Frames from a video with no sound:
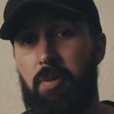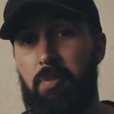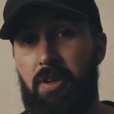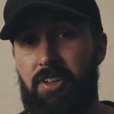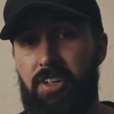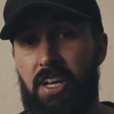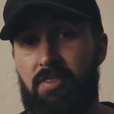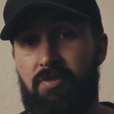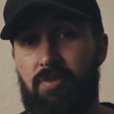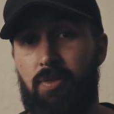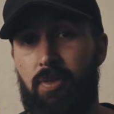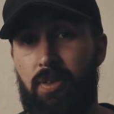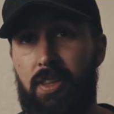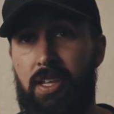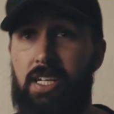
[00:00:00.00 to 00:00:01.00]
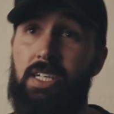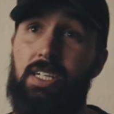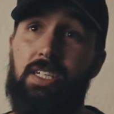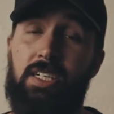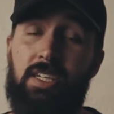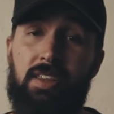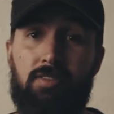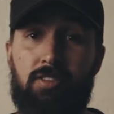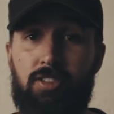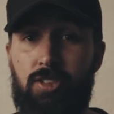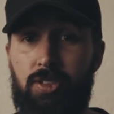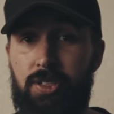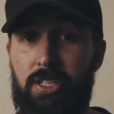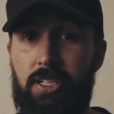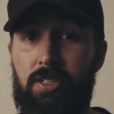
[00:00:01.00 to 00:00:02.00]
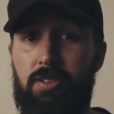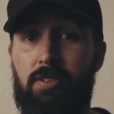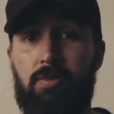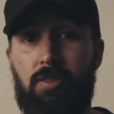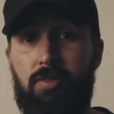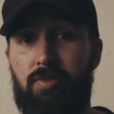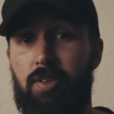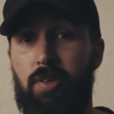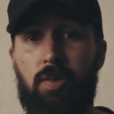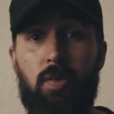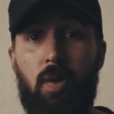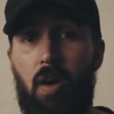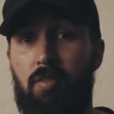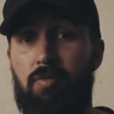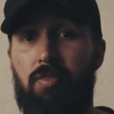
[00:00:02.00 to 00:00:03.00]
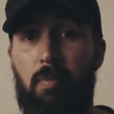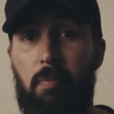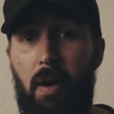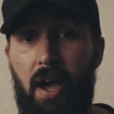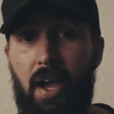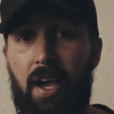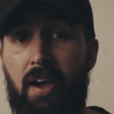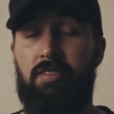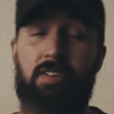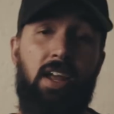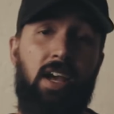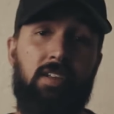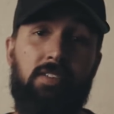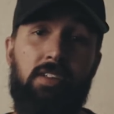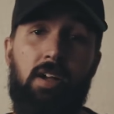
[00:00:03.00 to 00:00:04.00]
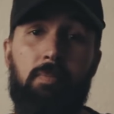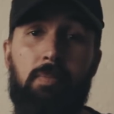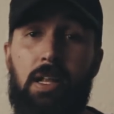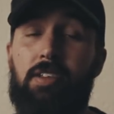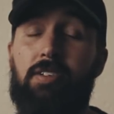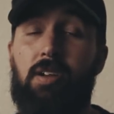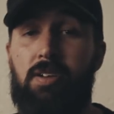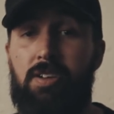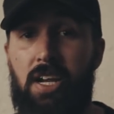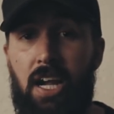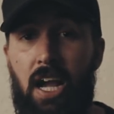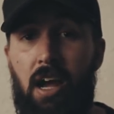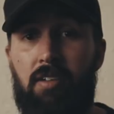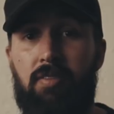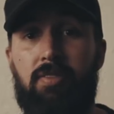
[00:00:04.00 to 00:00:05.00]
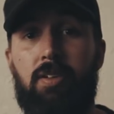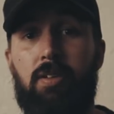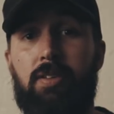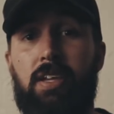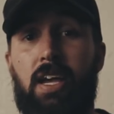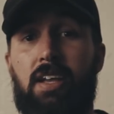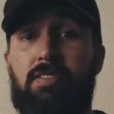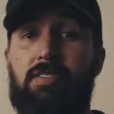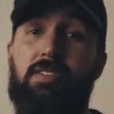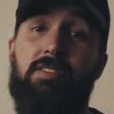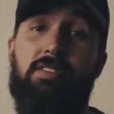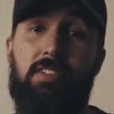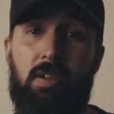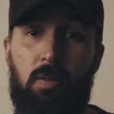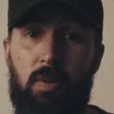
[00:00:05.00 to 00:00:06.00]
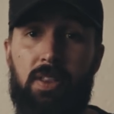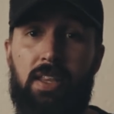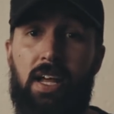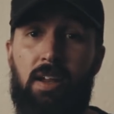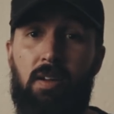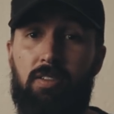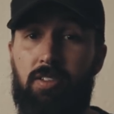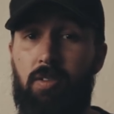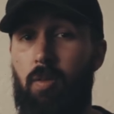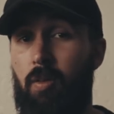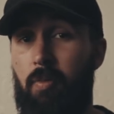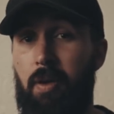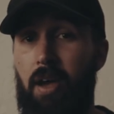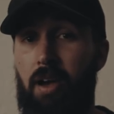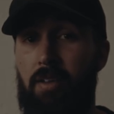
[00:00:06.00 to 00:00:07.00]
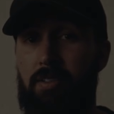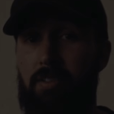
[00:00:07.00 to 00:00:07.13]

much it for the studio review of the mic. Next up, let's go check out a field test and see what that's all about.